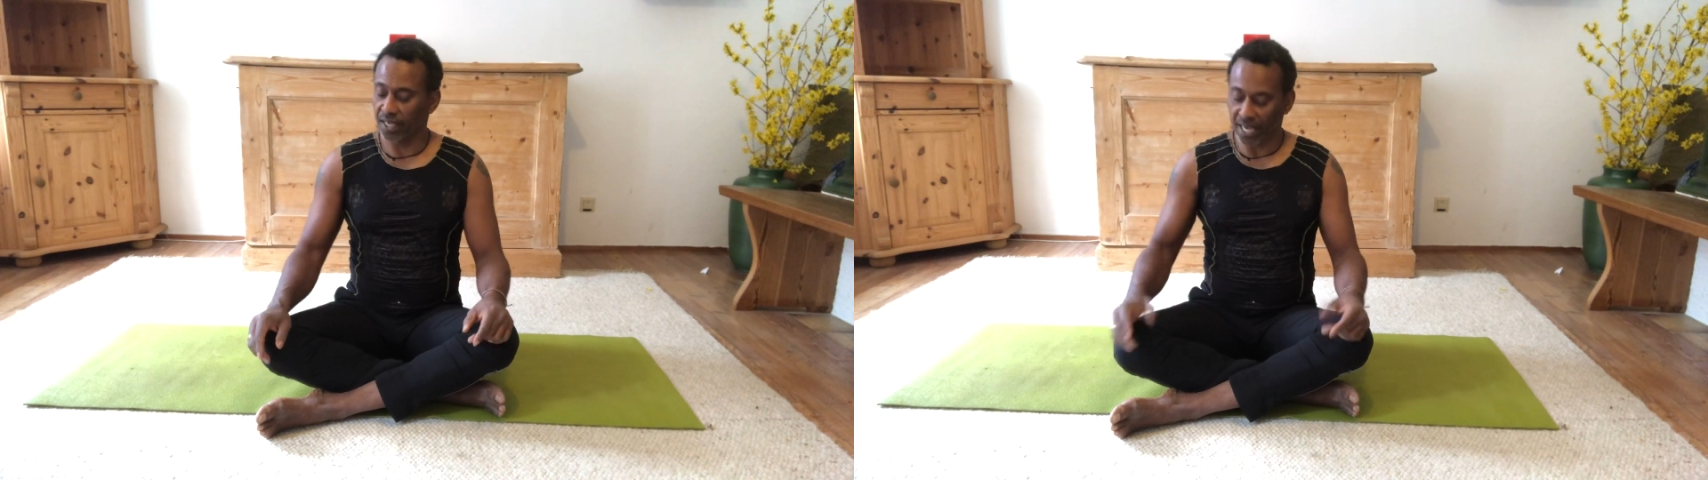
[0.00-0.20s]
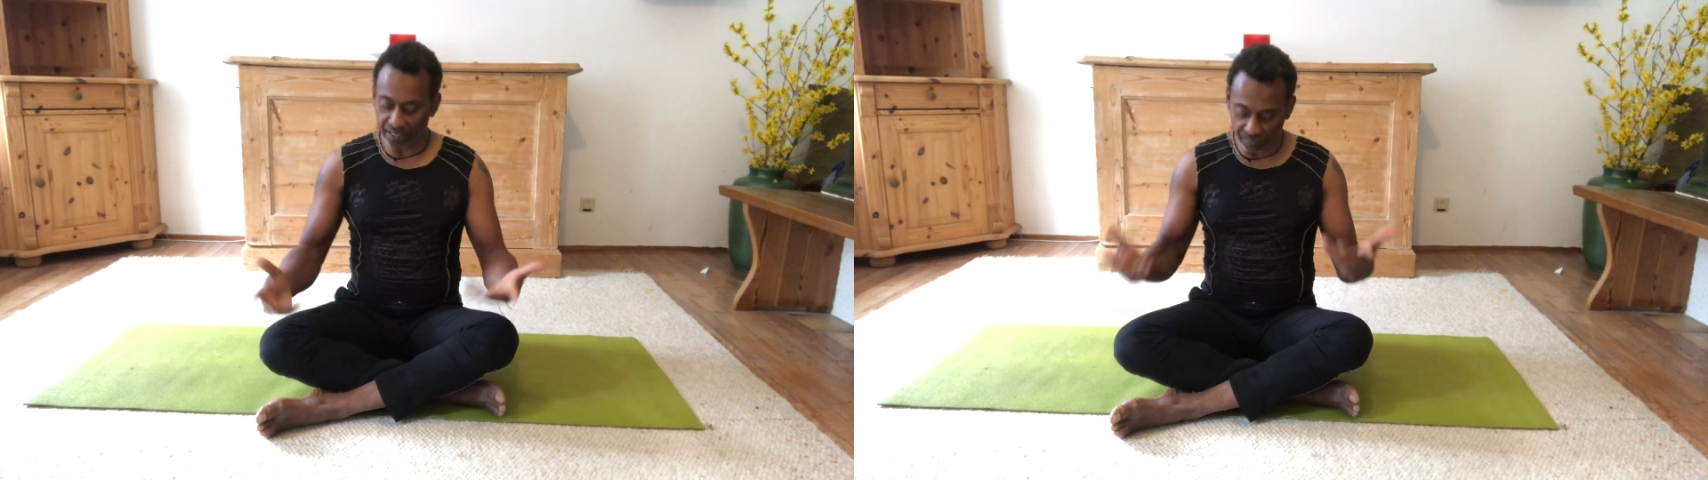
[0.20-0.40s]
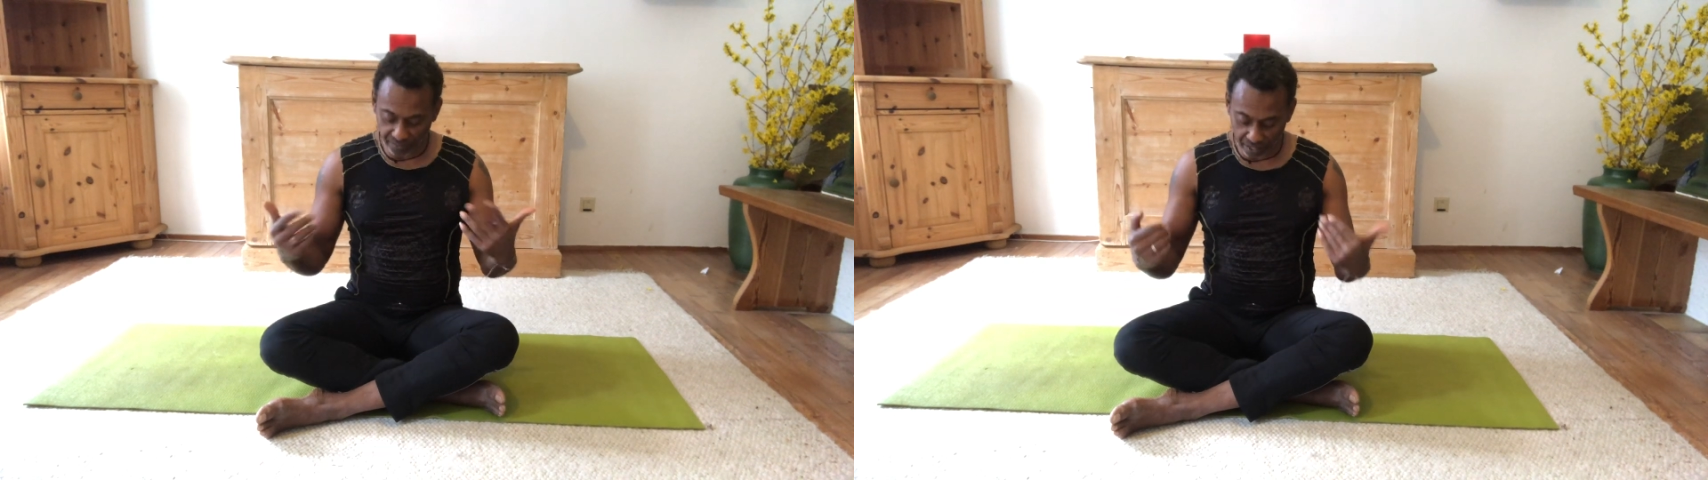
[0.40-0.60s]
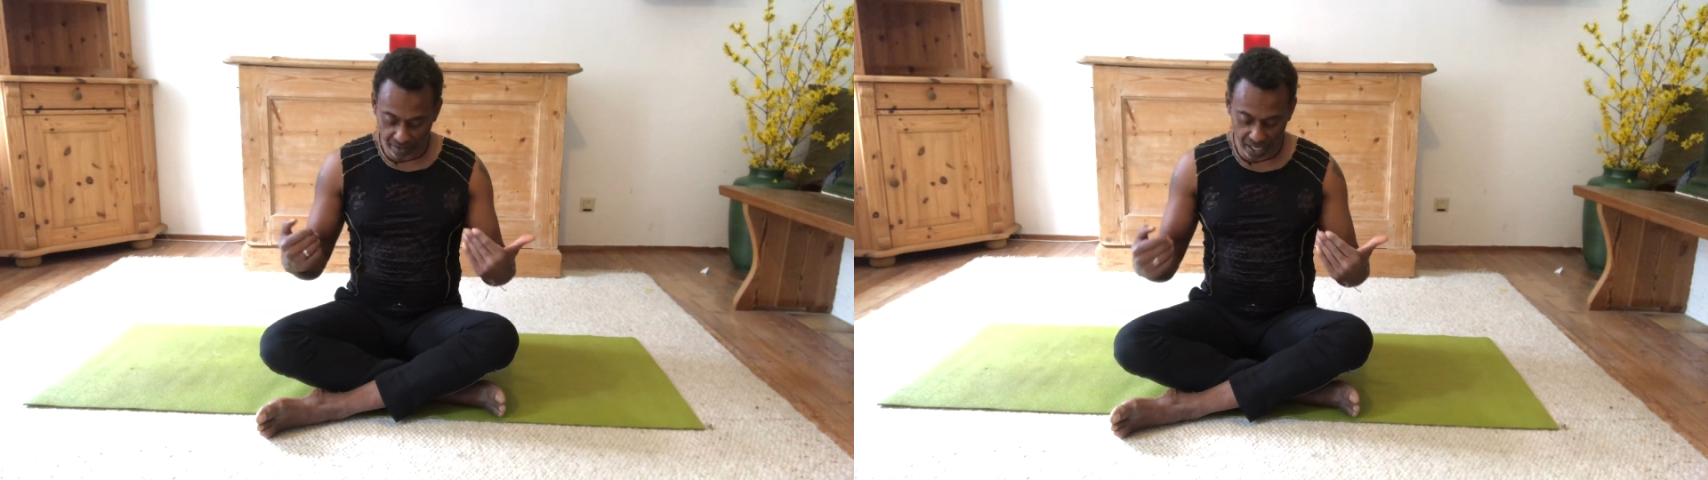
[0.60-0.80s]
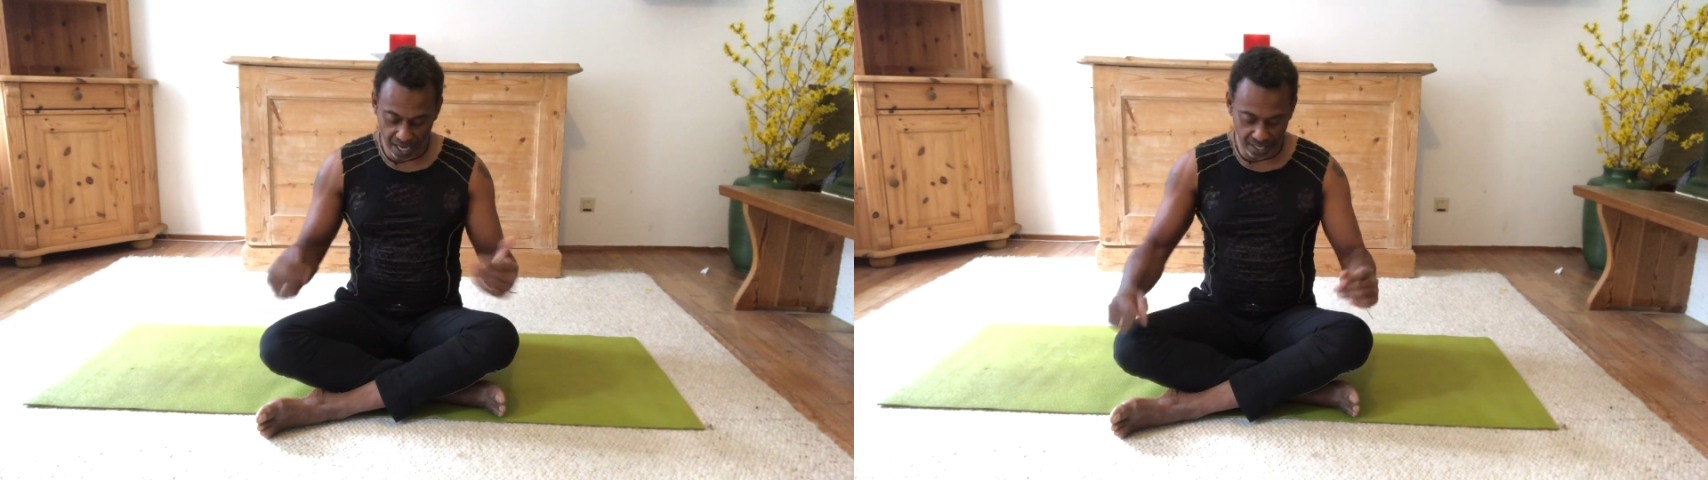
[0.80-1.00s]
At the
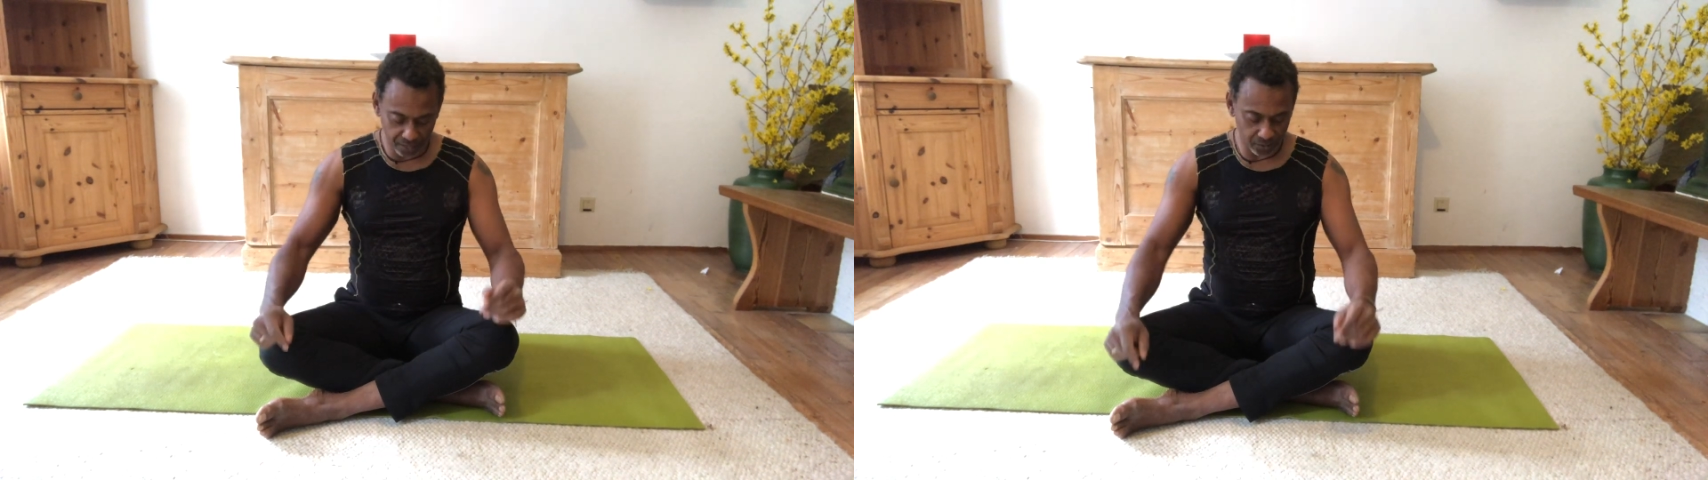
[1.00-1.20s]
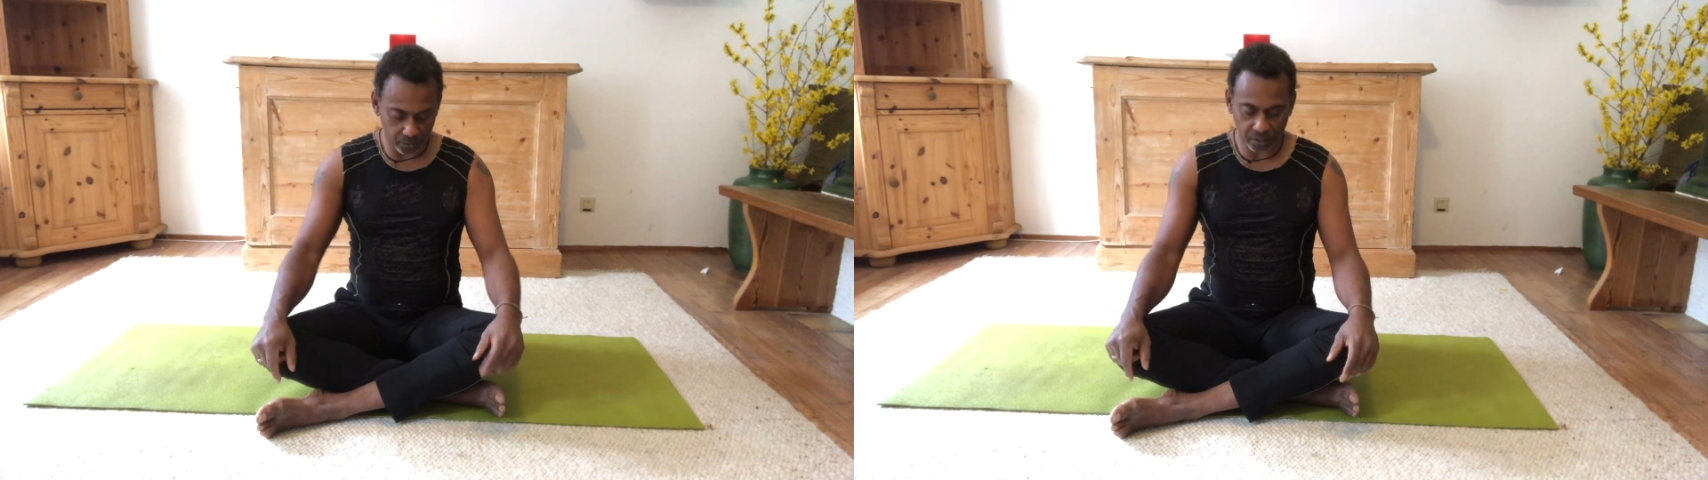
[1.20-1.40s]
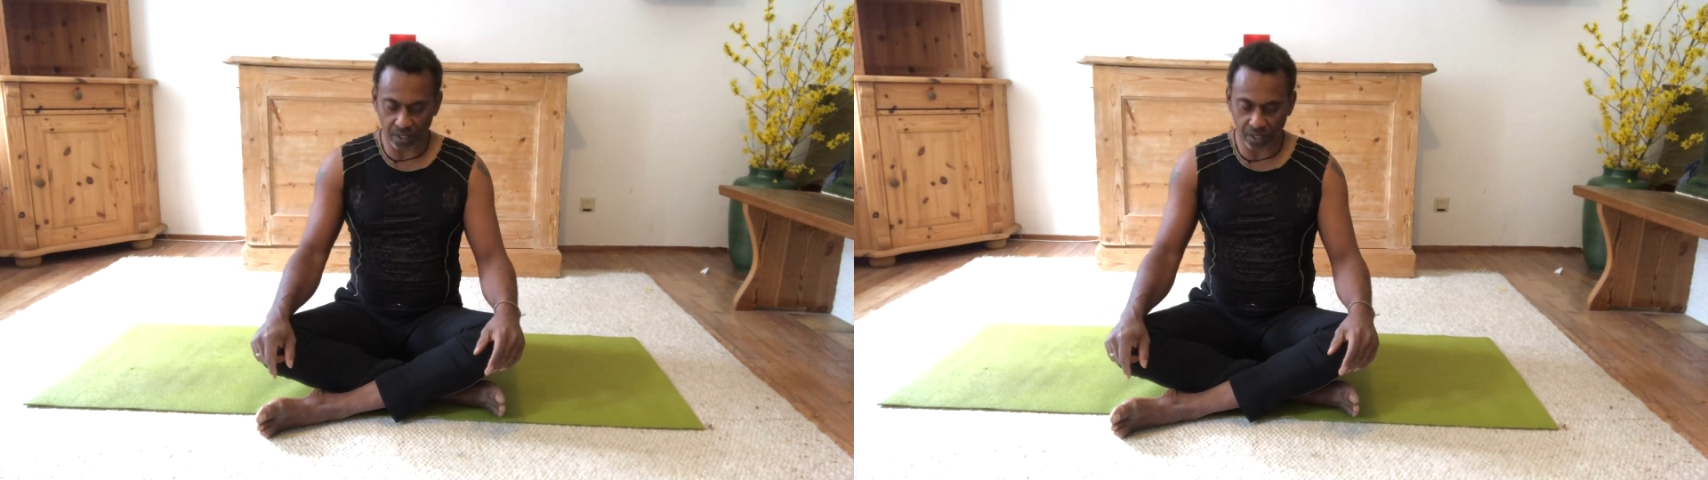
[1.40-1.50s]
very end, we're